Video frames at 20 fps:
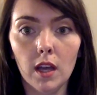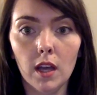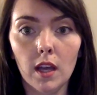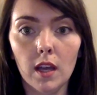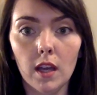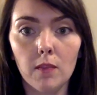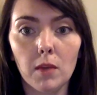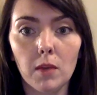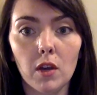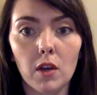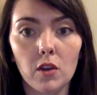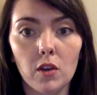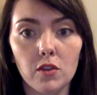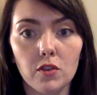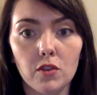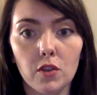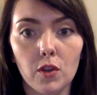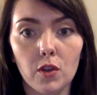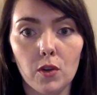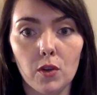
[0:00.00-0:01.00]
and may
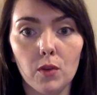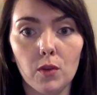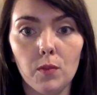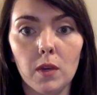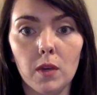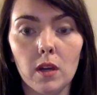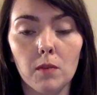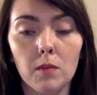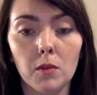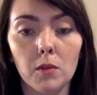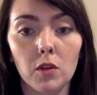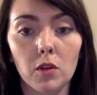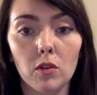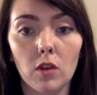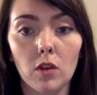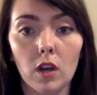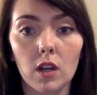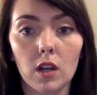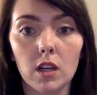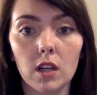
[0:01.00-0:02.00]
also become
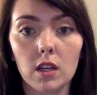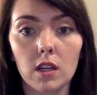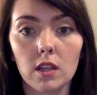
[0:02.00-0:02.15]
necrotic.